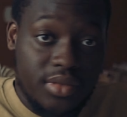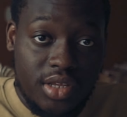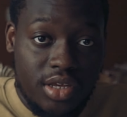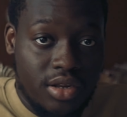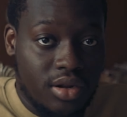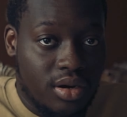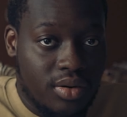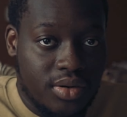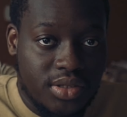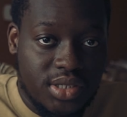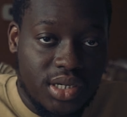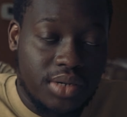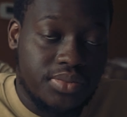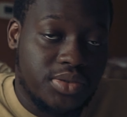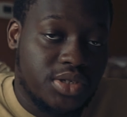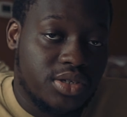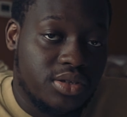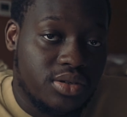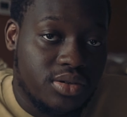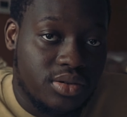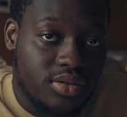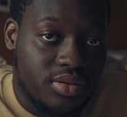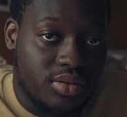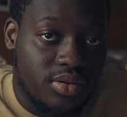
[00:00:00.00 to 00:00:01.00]
You know, it's up
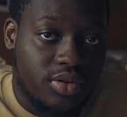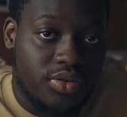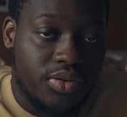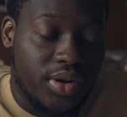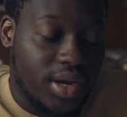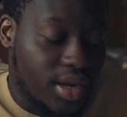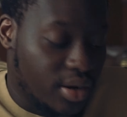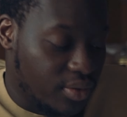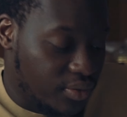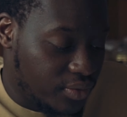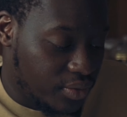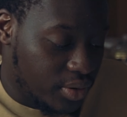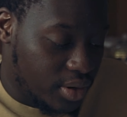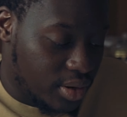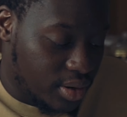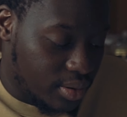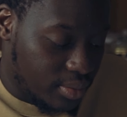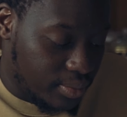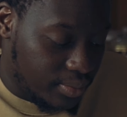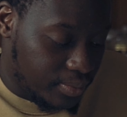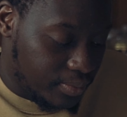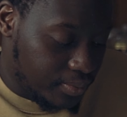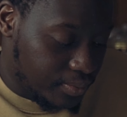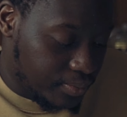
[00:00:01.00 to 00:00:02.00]
to you, creative
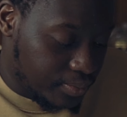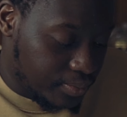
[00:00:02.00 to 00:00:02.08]
freedom.